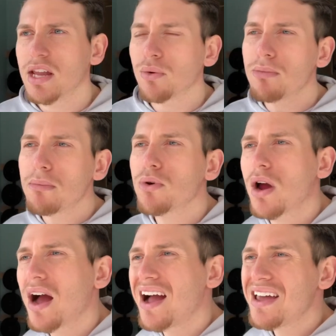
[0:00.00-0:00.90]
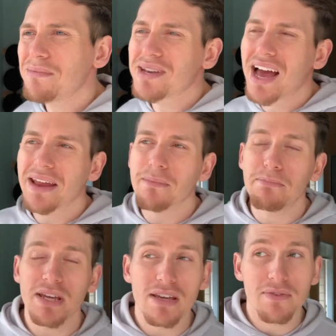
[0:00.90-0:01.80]
Now remember, I am not a
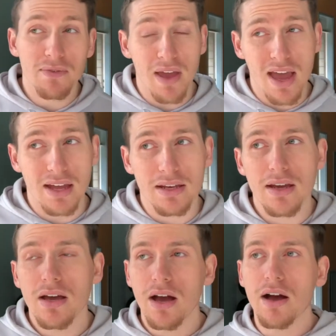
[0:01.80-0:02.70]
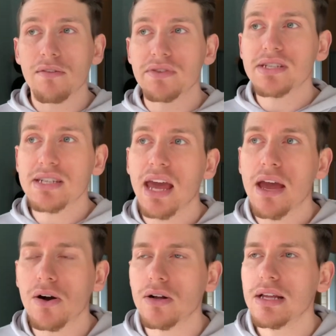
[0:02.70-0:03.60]
big fan of the
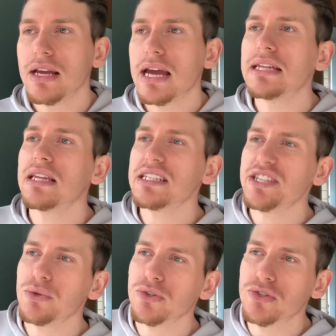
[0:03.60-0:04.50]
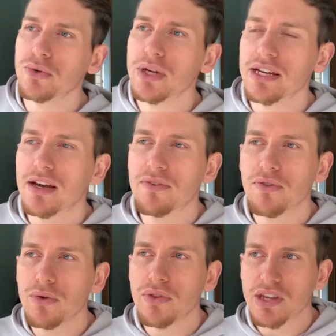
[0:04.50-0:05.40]
scale unless you are doing a
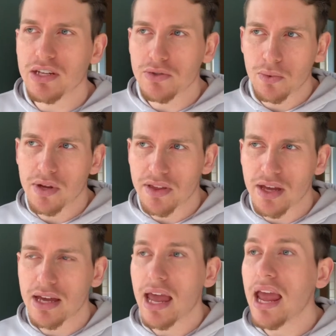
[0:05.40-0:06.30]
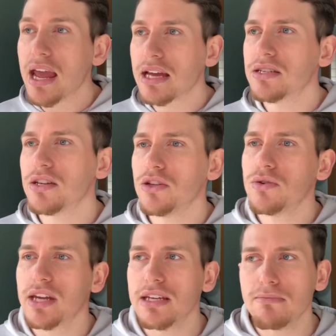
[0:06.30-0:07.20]
few things with it and you
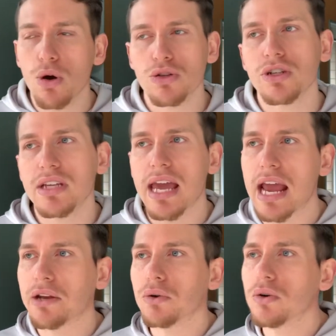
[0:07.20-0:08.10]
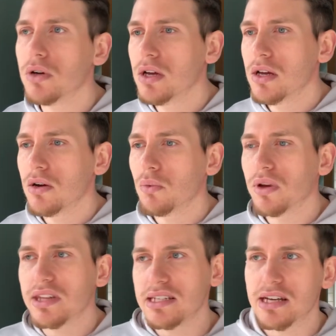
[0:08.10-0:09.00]
can emotionally handle
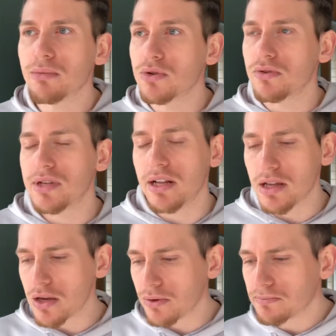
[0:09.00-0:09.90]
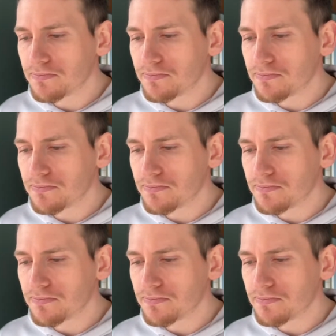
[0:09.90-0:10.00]
what these numbers are telling you.